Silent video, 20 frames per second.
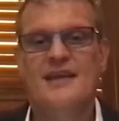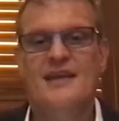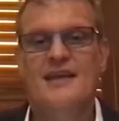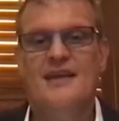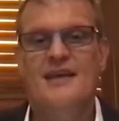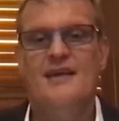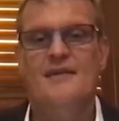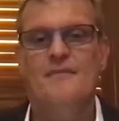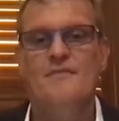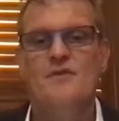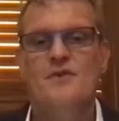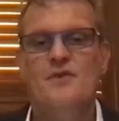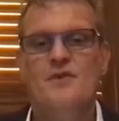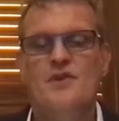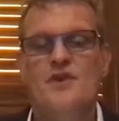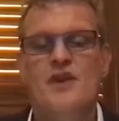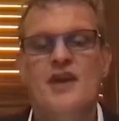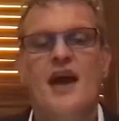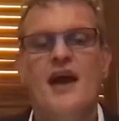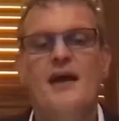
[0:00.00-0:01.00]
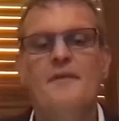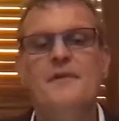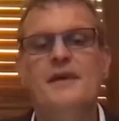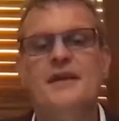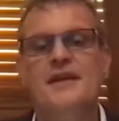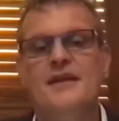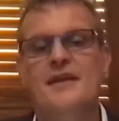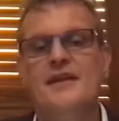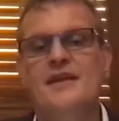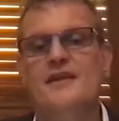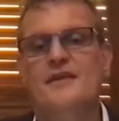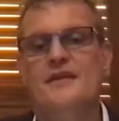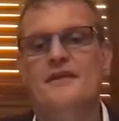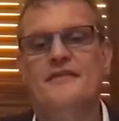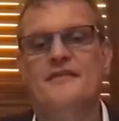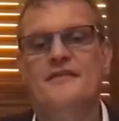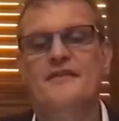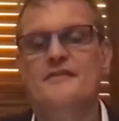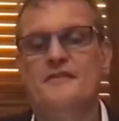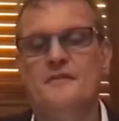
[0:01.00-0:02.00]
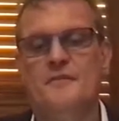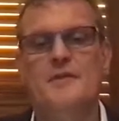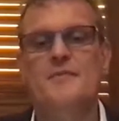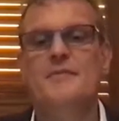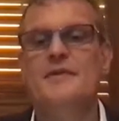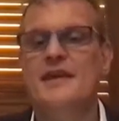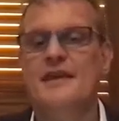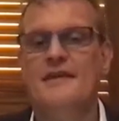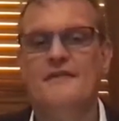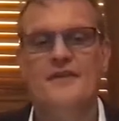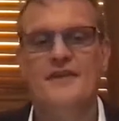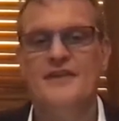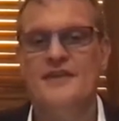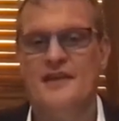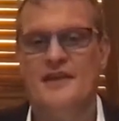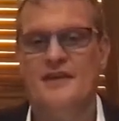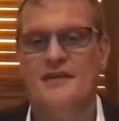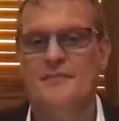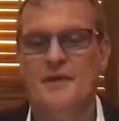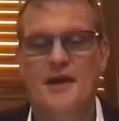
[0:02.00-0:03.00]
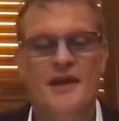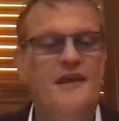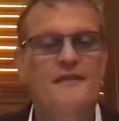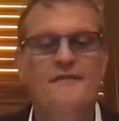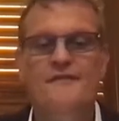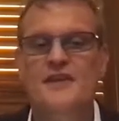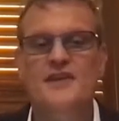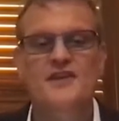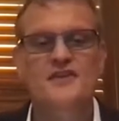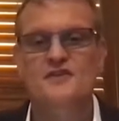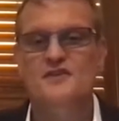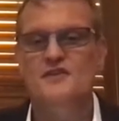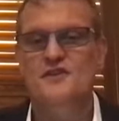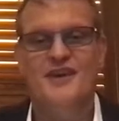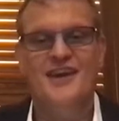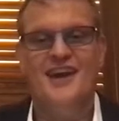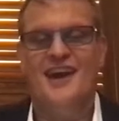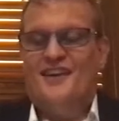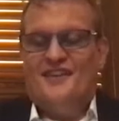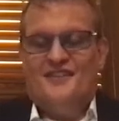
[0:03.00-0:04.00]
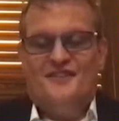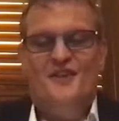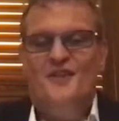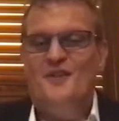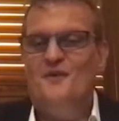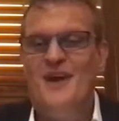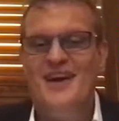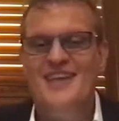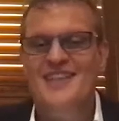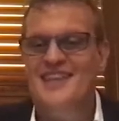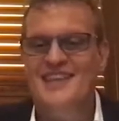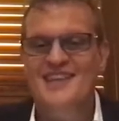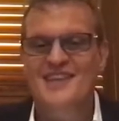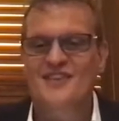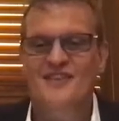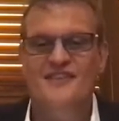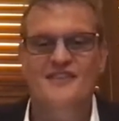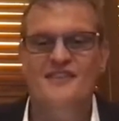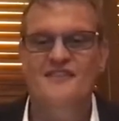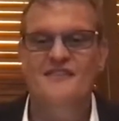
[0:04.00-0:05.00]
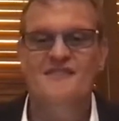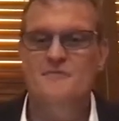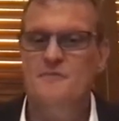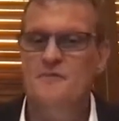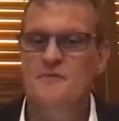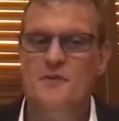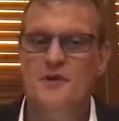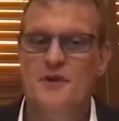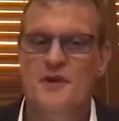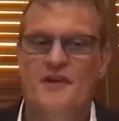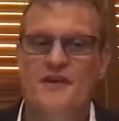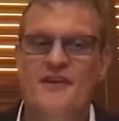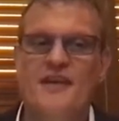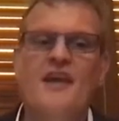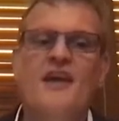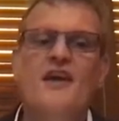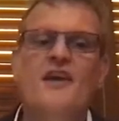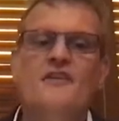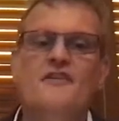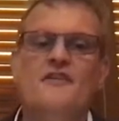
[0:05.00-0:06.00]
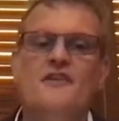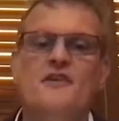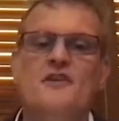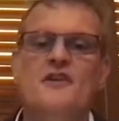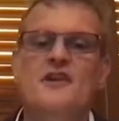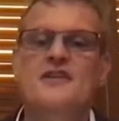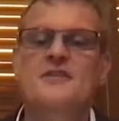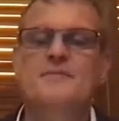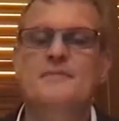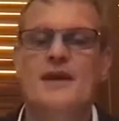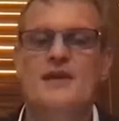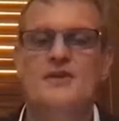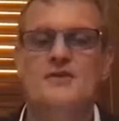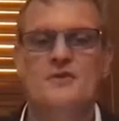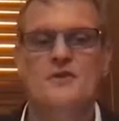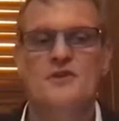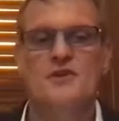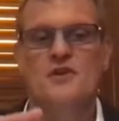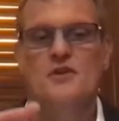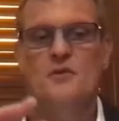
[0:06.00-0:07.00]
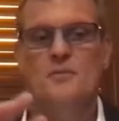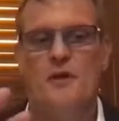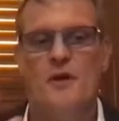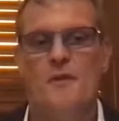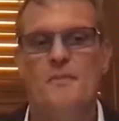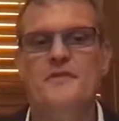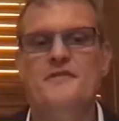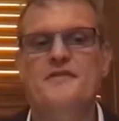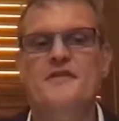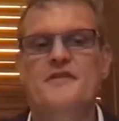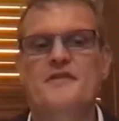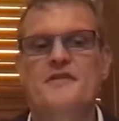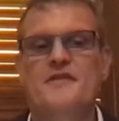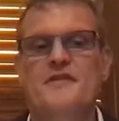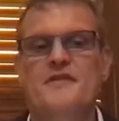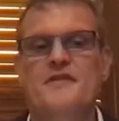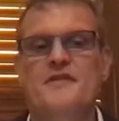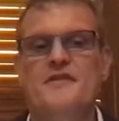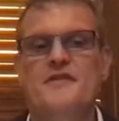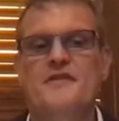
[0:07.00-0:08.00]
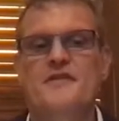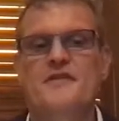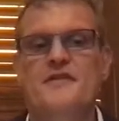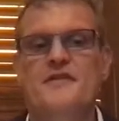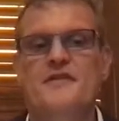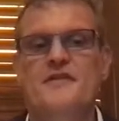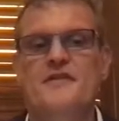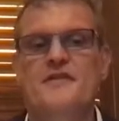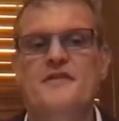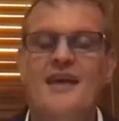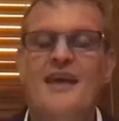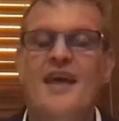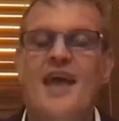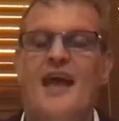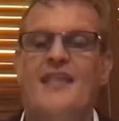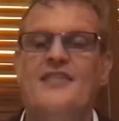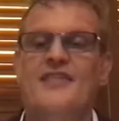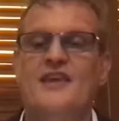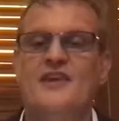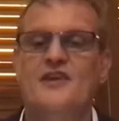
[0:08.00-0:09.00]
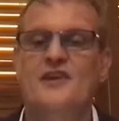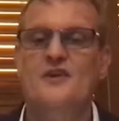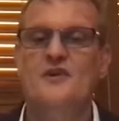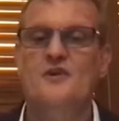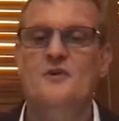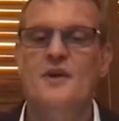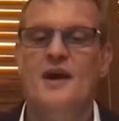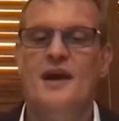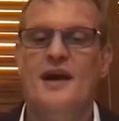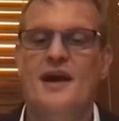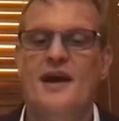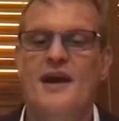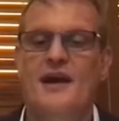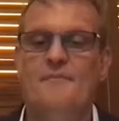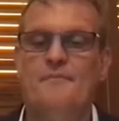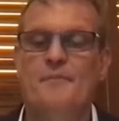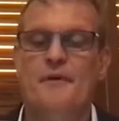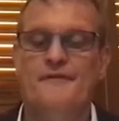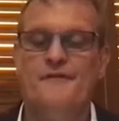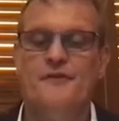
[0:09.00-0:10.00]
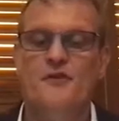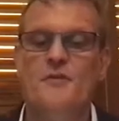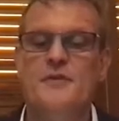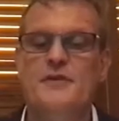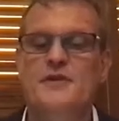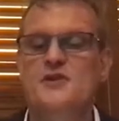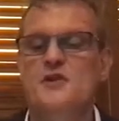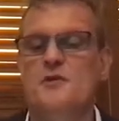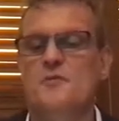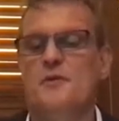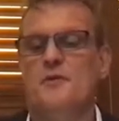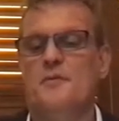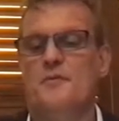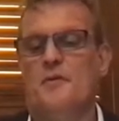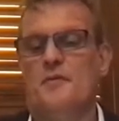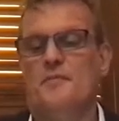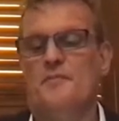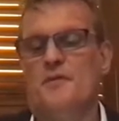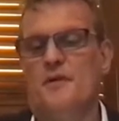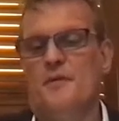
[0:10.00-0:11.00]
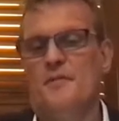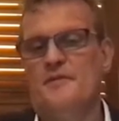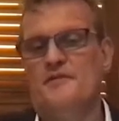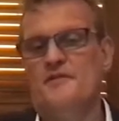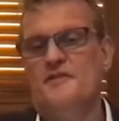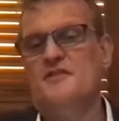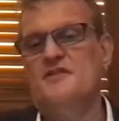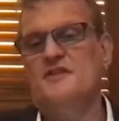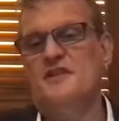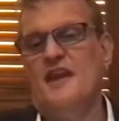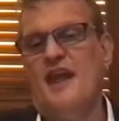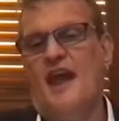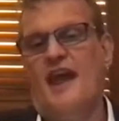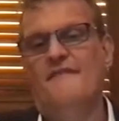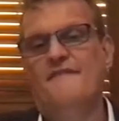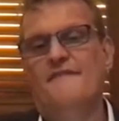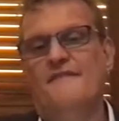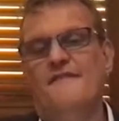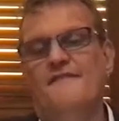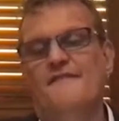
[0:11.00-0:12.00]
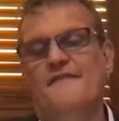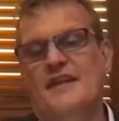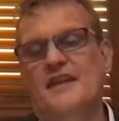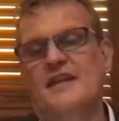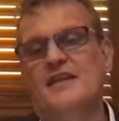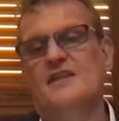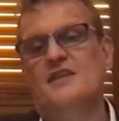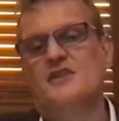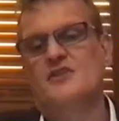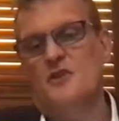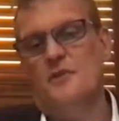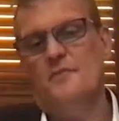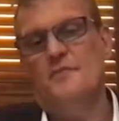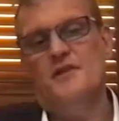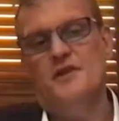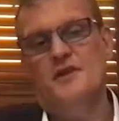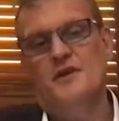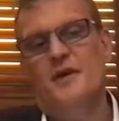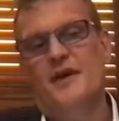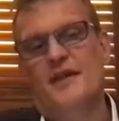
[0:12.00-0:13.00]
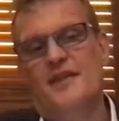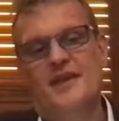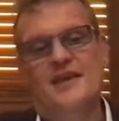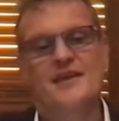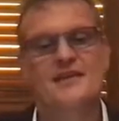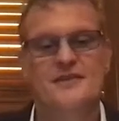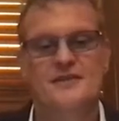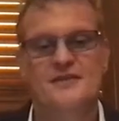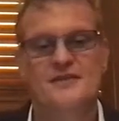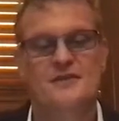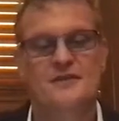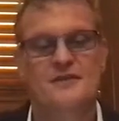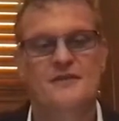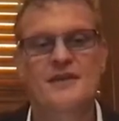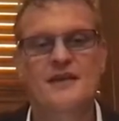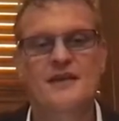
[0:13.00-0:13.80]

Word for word: Um, you can't be in an ecosystem and be everything. By definition, you can't. It's not the way that ecosystems work. So you need to make sure that your proposition is clear and that you are performing to your proposition and fulfilling the job that you are there to do.